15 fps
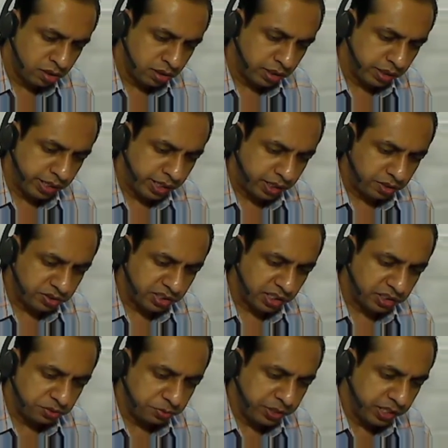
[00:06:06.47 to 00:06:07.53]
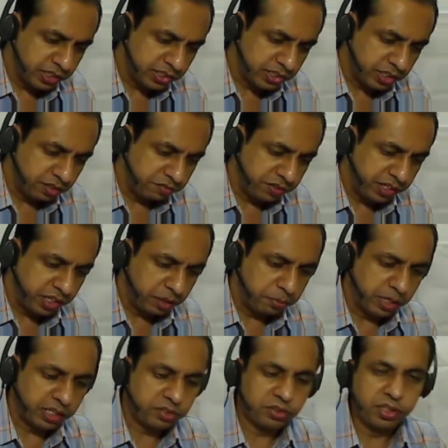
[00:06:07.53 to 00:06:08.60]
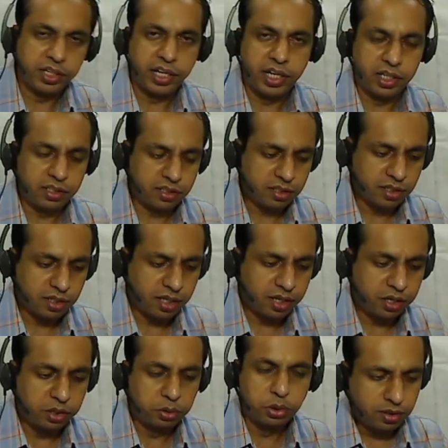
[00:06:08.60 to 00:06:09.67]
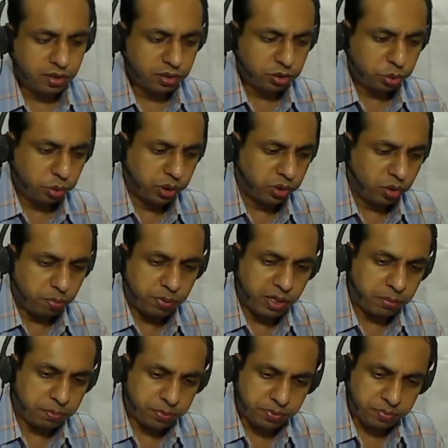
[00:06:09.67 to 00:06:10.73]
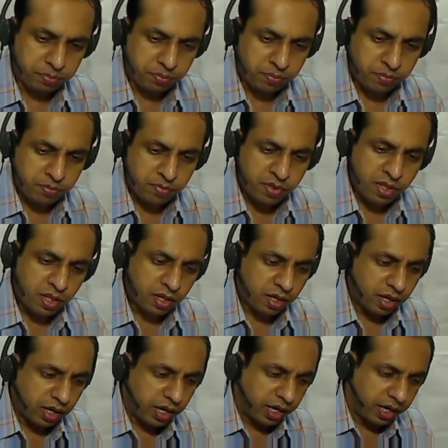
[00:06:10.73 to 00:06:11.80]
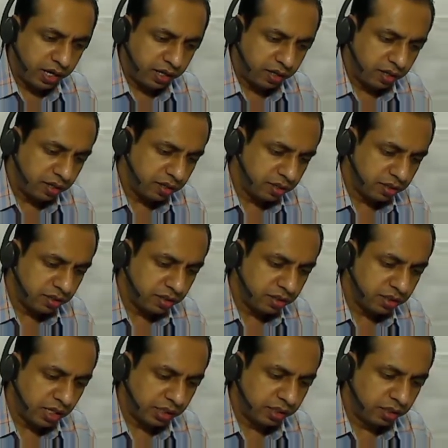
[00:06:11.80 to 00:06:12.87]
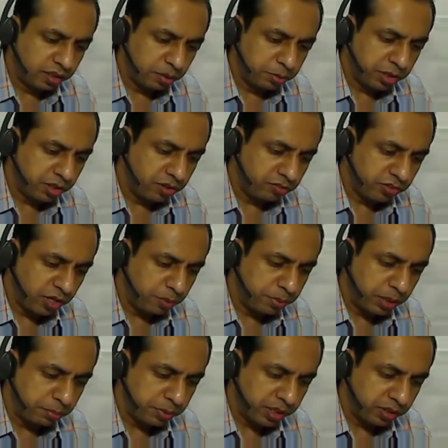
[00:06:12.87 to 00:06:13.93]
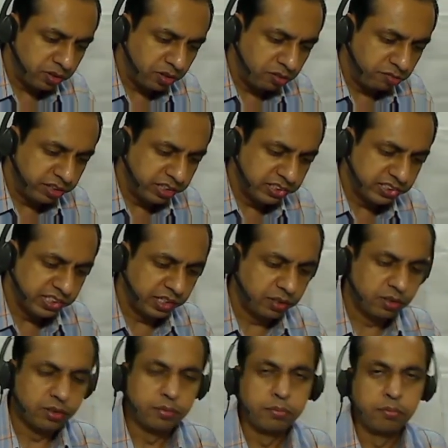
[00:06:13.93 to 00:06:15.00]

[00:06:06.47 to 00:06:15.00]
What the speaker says: I had to sense Vs and feed it back to the gate, and I do it through an op amp, and the other terminal of the op amp I call Vs0.